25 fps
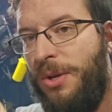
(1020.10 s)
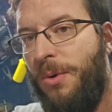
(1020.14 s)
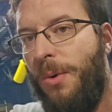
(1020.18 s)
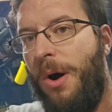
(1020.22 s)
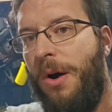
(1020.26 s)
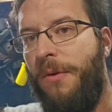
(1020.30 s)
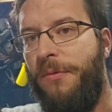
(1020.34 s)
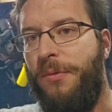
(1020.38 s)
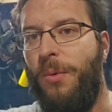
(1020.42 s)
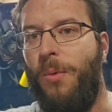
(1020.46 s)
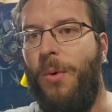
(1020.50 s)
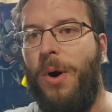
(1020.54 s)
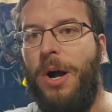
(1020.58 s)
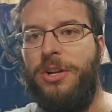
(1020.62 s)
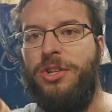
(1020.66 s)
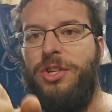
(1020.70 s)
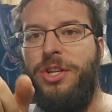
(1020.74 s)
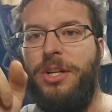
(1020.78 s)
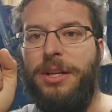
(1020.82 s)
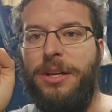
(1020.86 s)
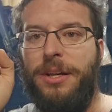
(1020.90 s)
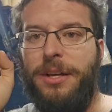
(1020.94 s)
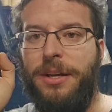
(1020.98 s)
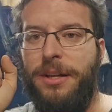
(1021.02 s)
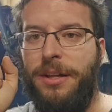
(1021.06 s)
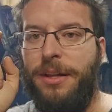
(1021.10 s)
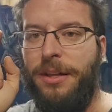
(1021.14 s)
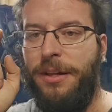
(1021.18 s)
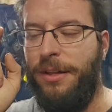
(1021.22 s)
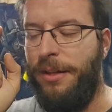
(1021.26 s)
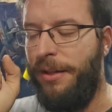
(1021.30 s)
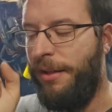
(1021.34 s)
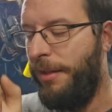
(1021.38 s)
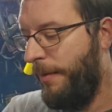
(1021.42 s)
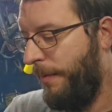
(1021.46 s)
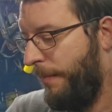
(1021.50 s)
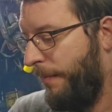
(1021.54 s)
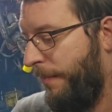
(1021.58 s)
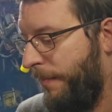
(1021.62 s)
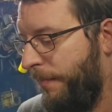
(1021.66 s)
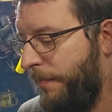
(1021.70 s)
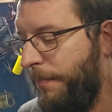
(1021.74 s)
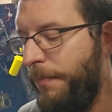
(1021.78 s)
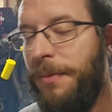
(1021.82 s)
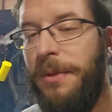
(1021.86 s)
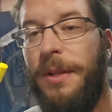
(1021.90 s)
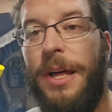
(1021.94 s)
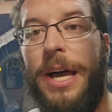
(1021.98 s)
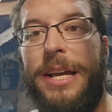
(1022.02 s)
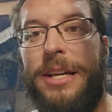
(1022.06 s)
you all for watching.
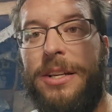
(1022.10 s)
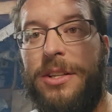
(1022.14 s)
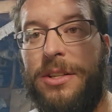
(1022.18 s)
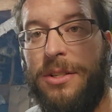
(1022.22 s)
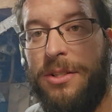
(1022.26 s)
Like,